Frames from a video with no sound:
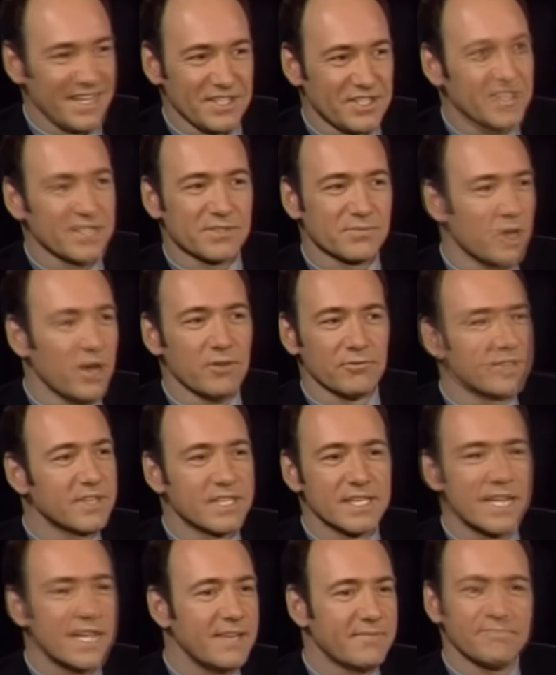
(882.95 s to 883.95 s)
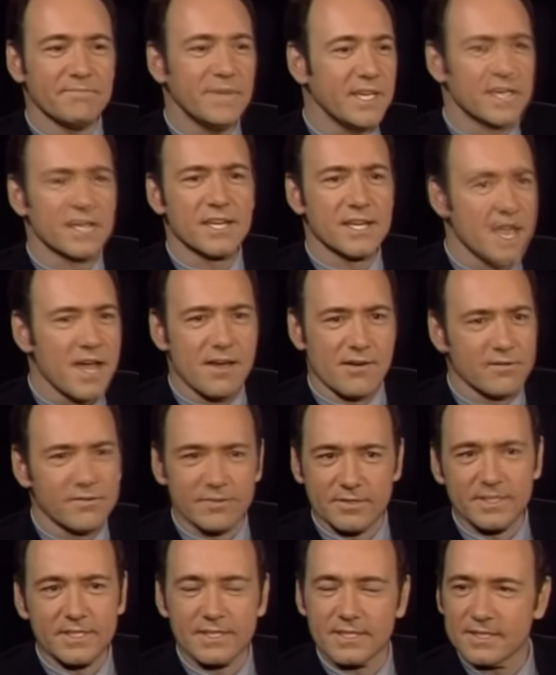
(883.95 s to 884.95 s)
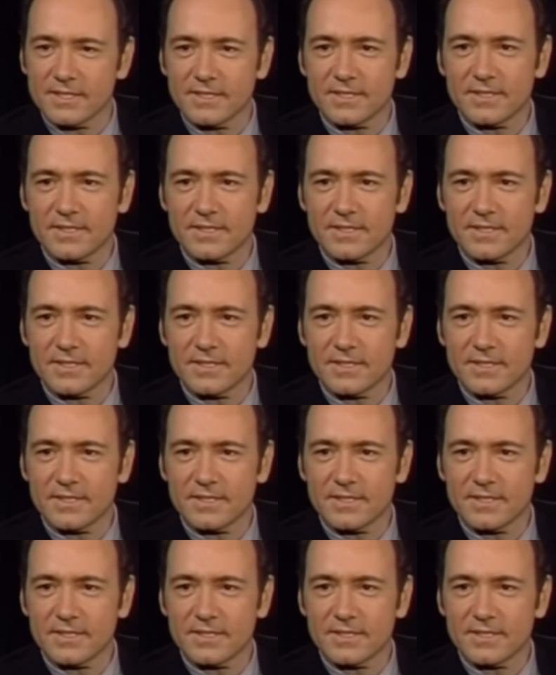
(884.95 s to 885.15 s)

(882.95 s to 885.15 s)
he just won't leave me alone.